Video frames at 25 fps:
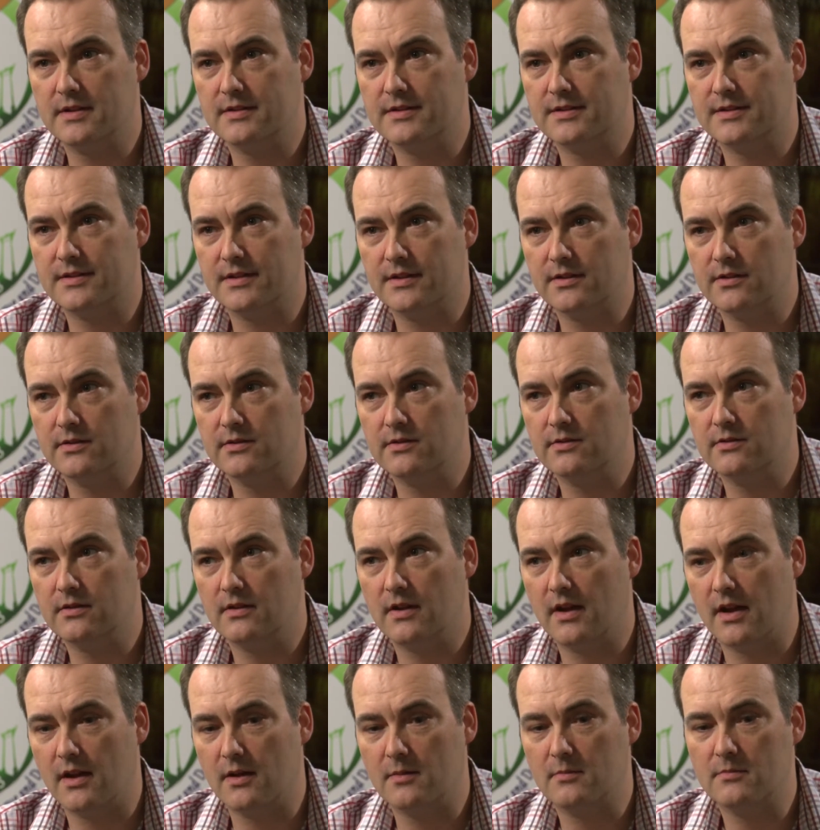so
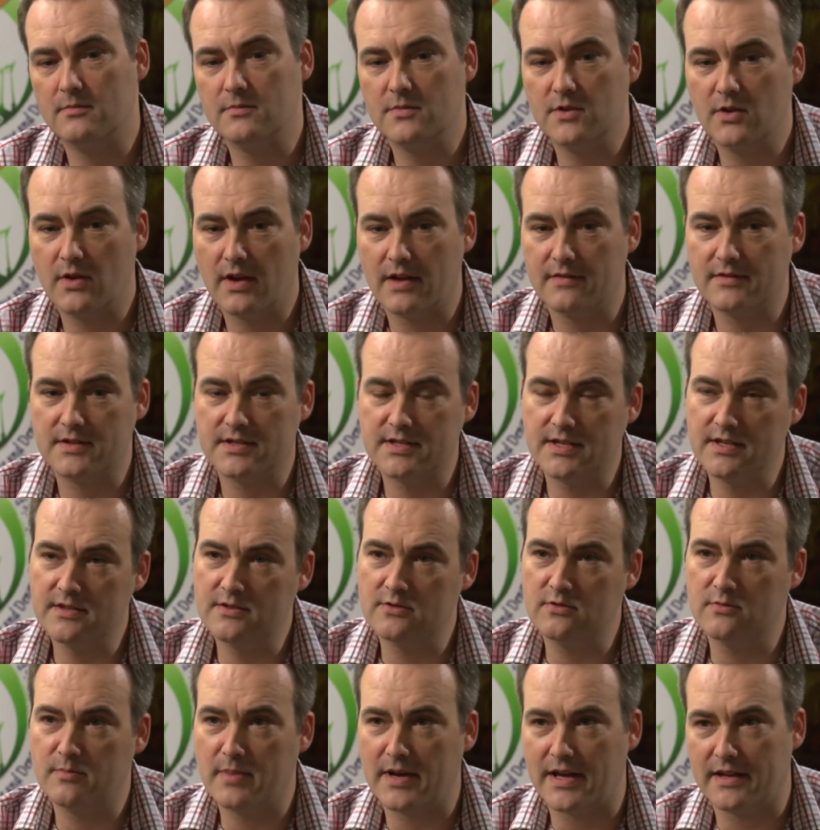you have a
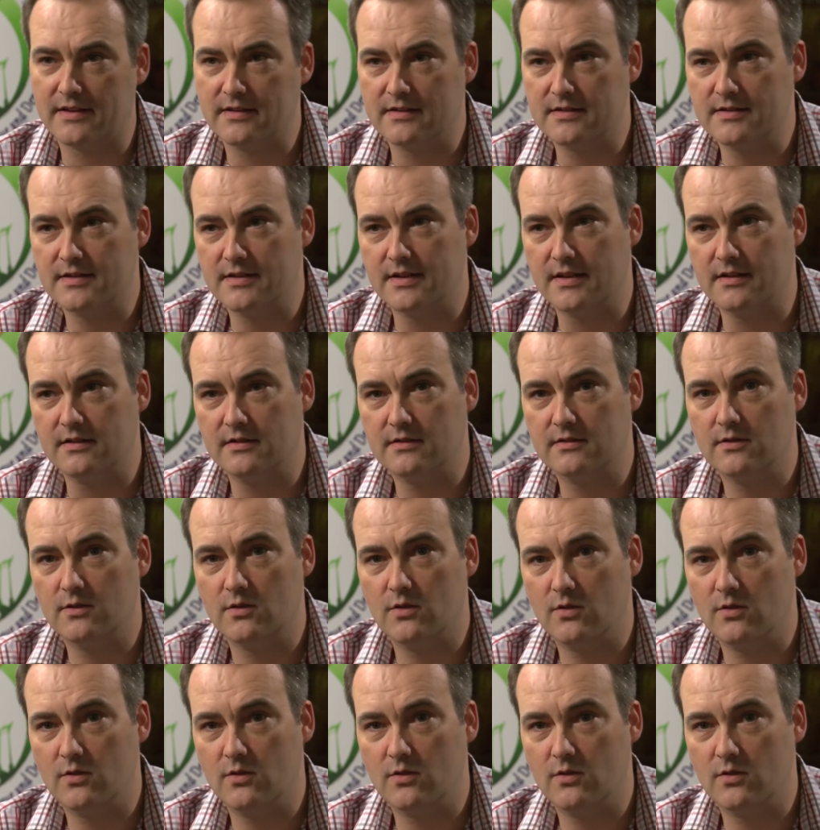seasonal patterns in